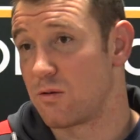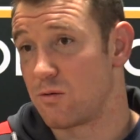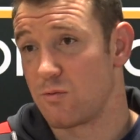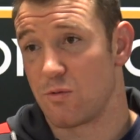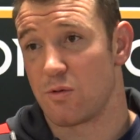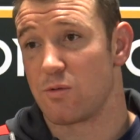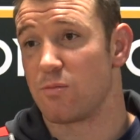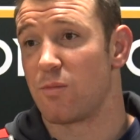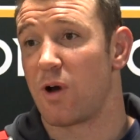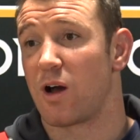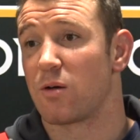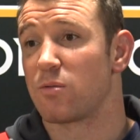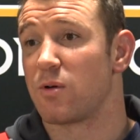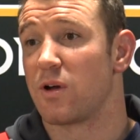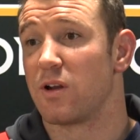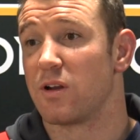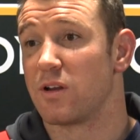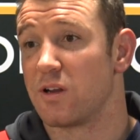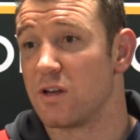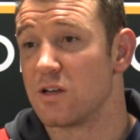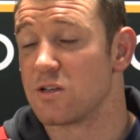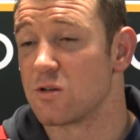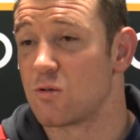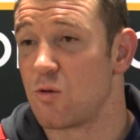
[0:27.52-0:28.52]
With Mark
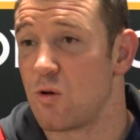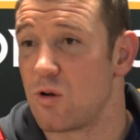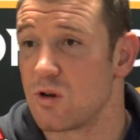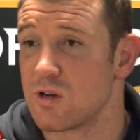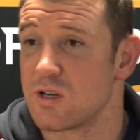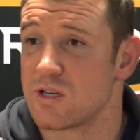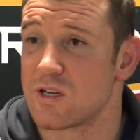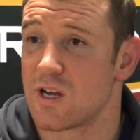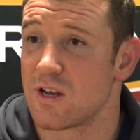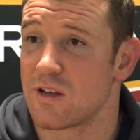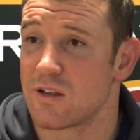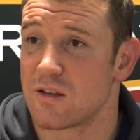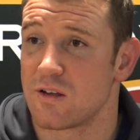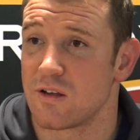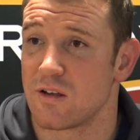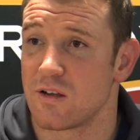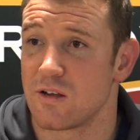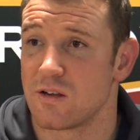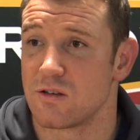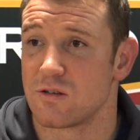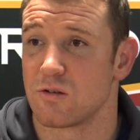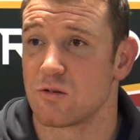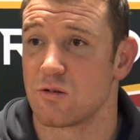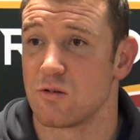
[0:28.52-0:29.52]
Bennett, he is a quality
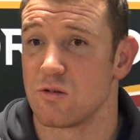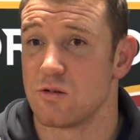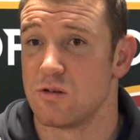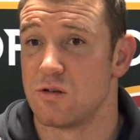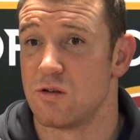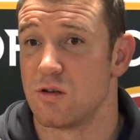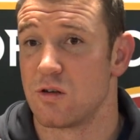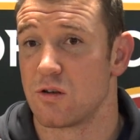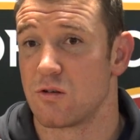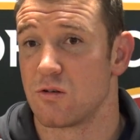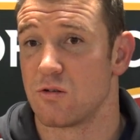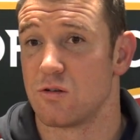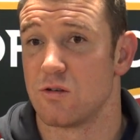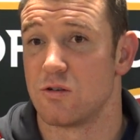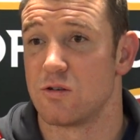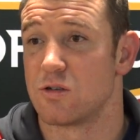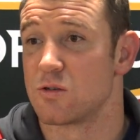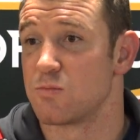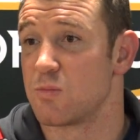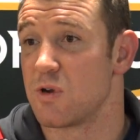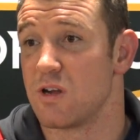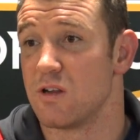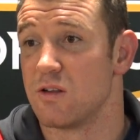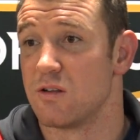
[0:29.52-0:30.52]
centre, he's got good
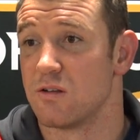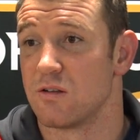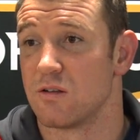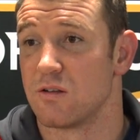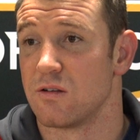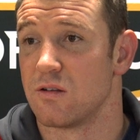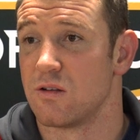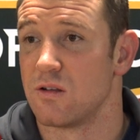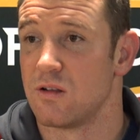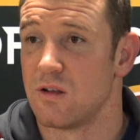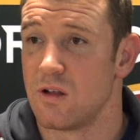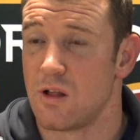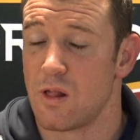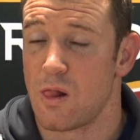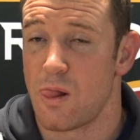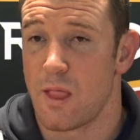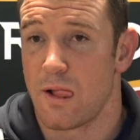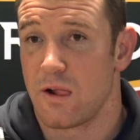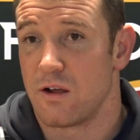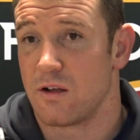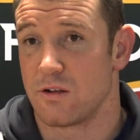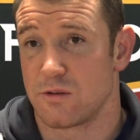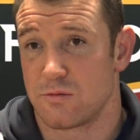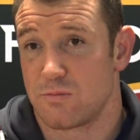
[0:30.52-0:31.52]
speed, and
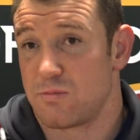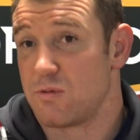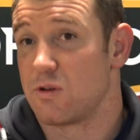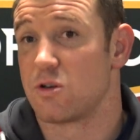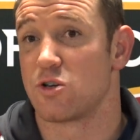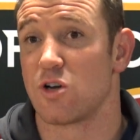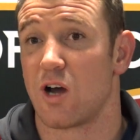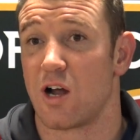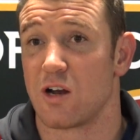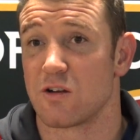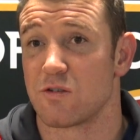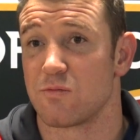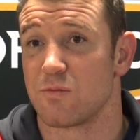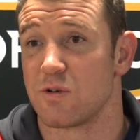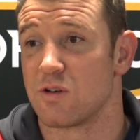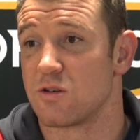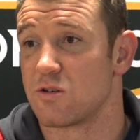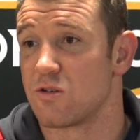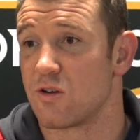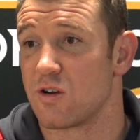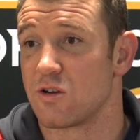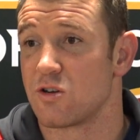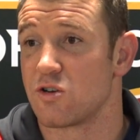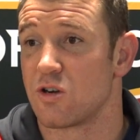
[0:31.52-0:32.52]
it's been a challenge for me
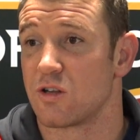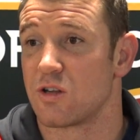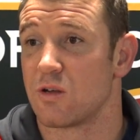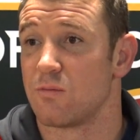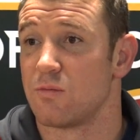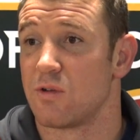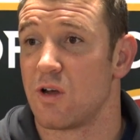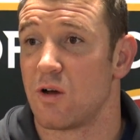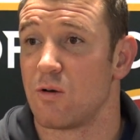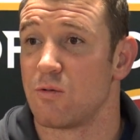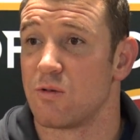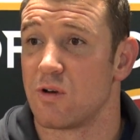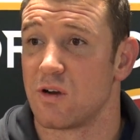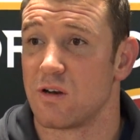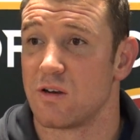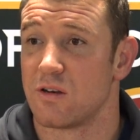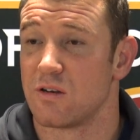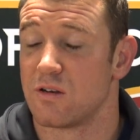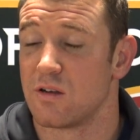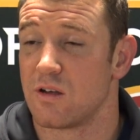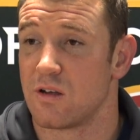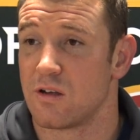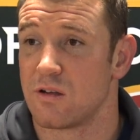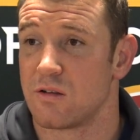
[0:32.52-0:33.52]
to try and shut him down,
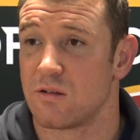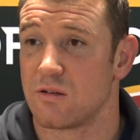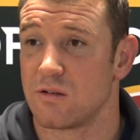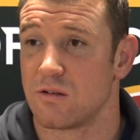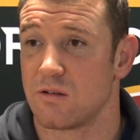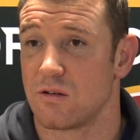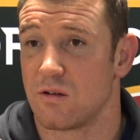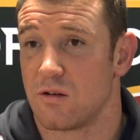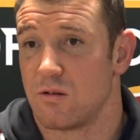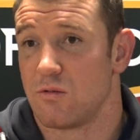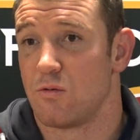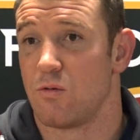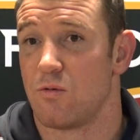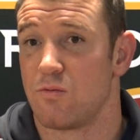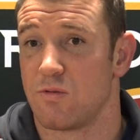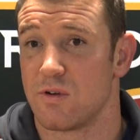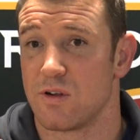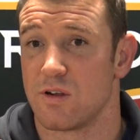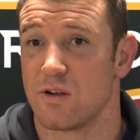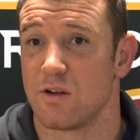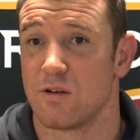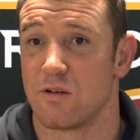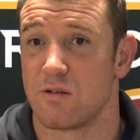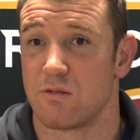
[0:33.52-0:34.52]
and
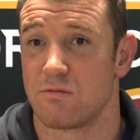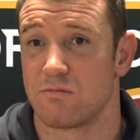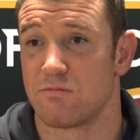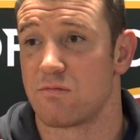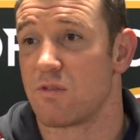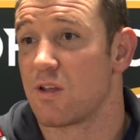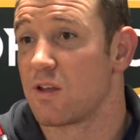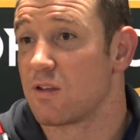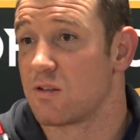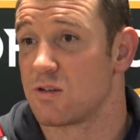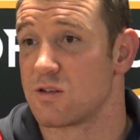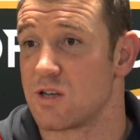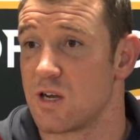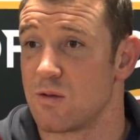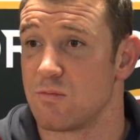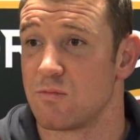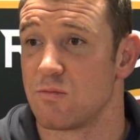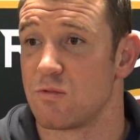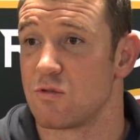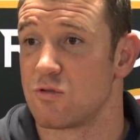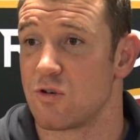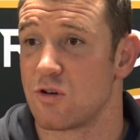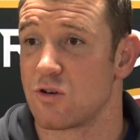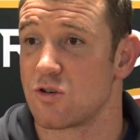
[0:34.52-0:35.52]
hopefully he'll think the
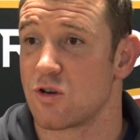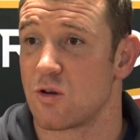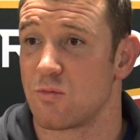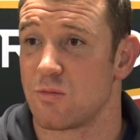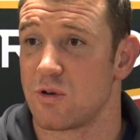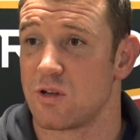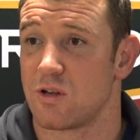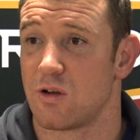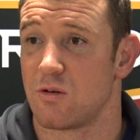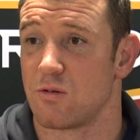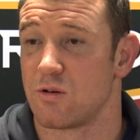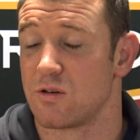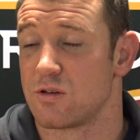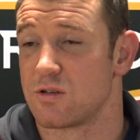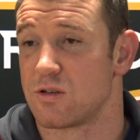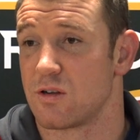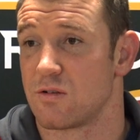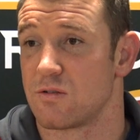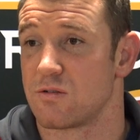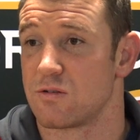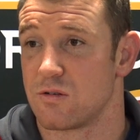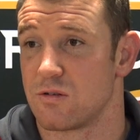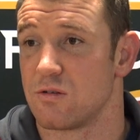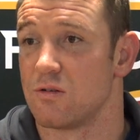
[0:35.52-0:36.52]
same, we're trying to shut me down and
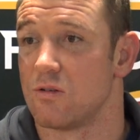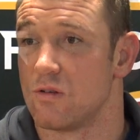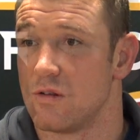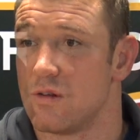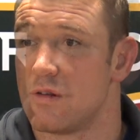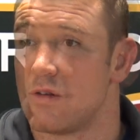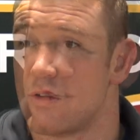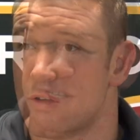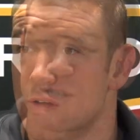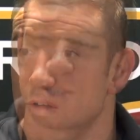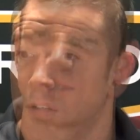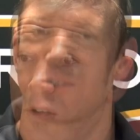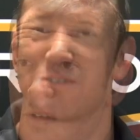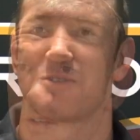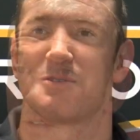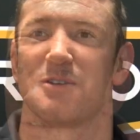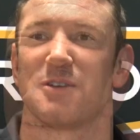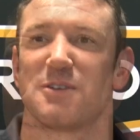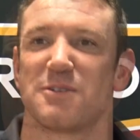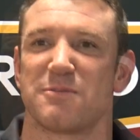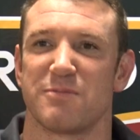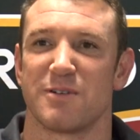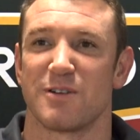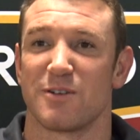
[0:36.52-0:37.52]
stuff. So
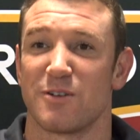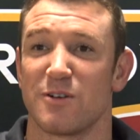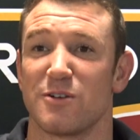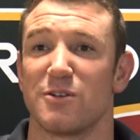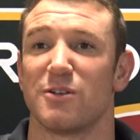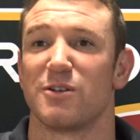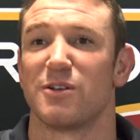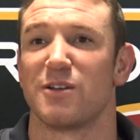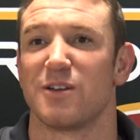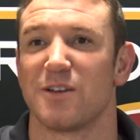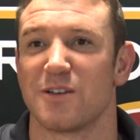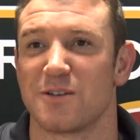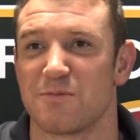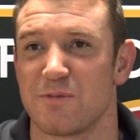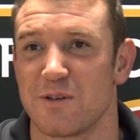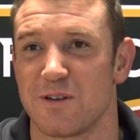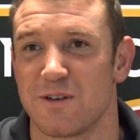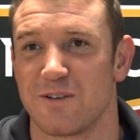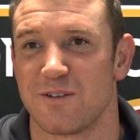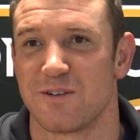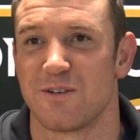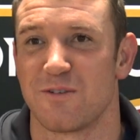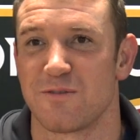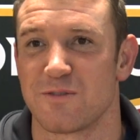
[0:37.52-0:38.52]
it's been good. It's
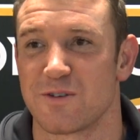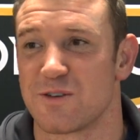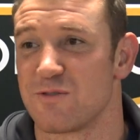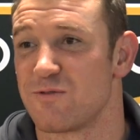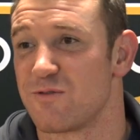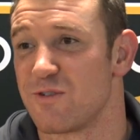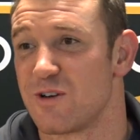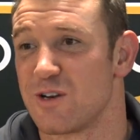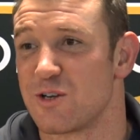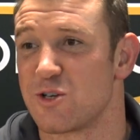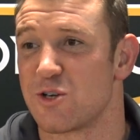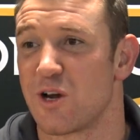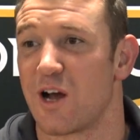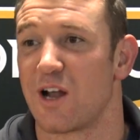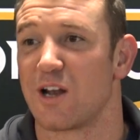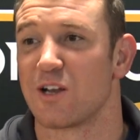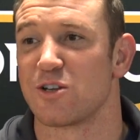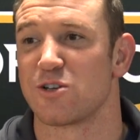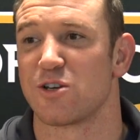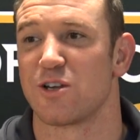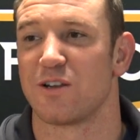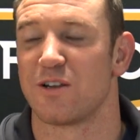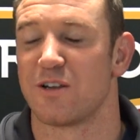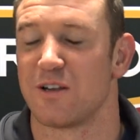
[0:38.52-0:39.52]
been obviously really
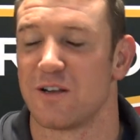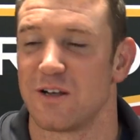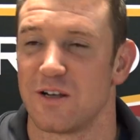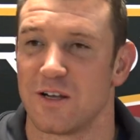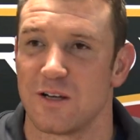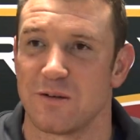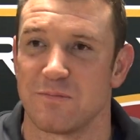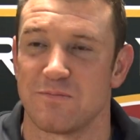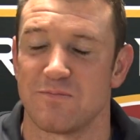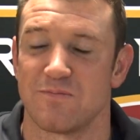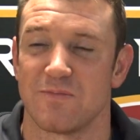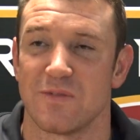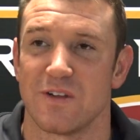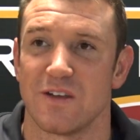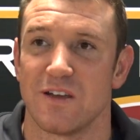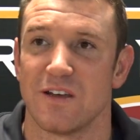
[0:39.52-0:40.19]
challenging. I